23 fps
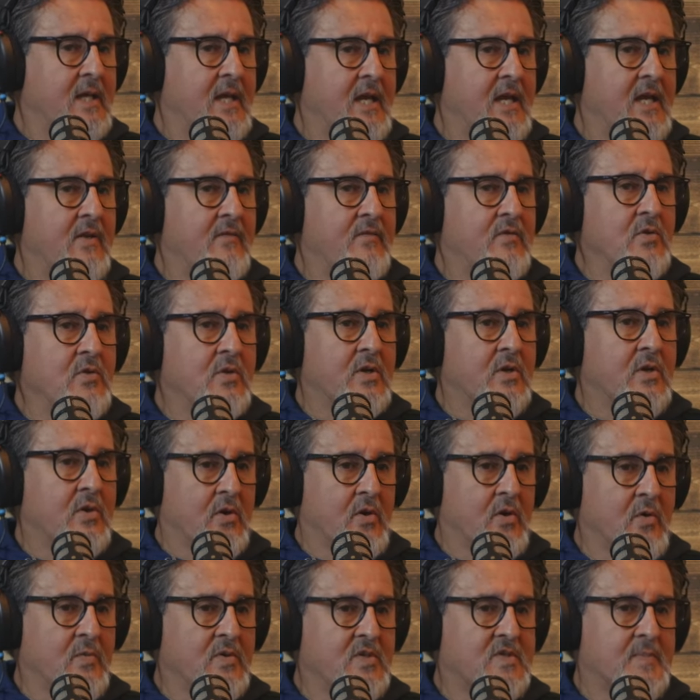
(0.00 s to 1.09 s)
And if you can
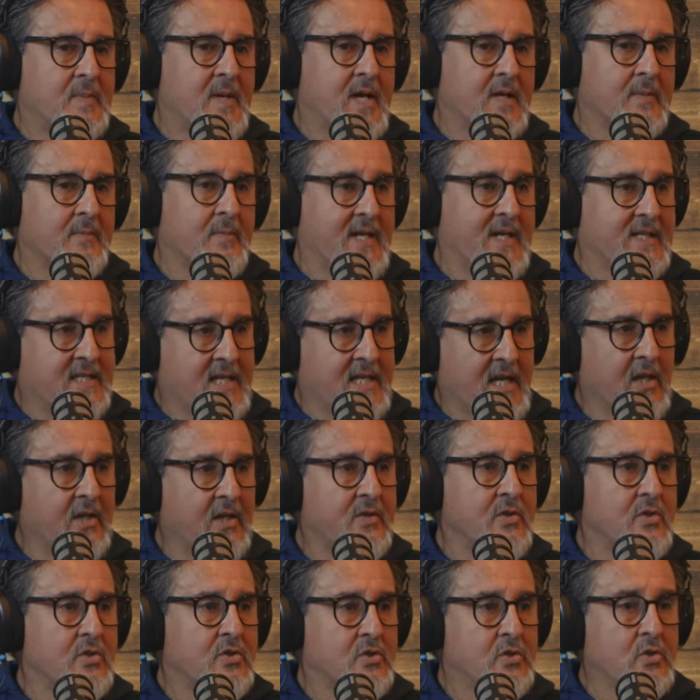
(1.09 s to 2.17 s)
earn respect by
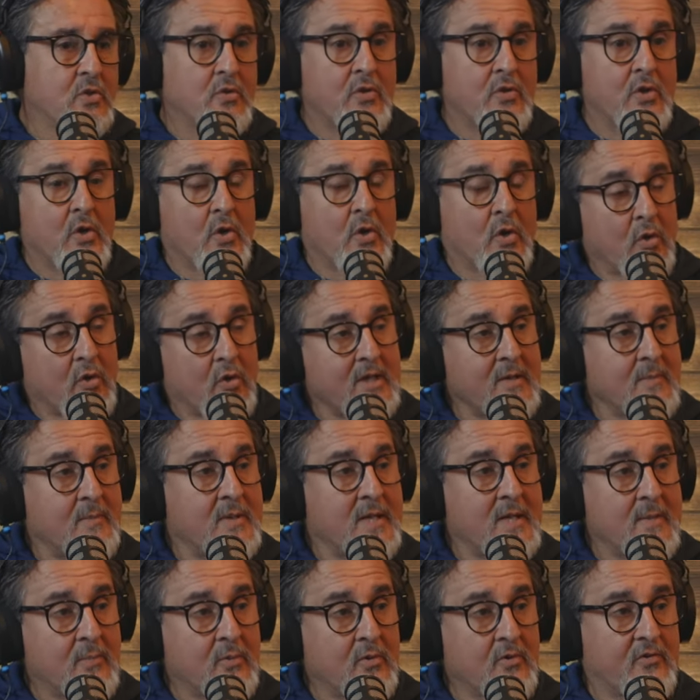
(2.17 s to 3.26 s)
telling the truth and hurting
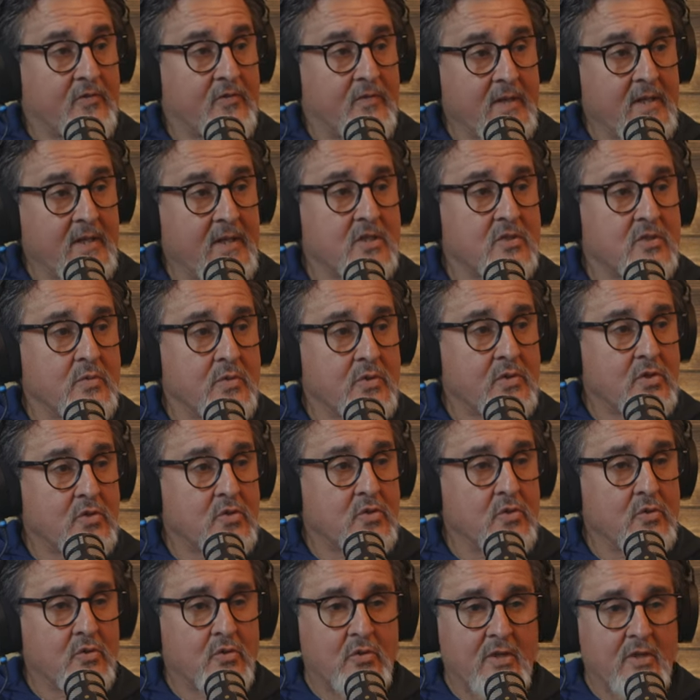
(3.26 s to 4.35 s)
people's feelings with the truth,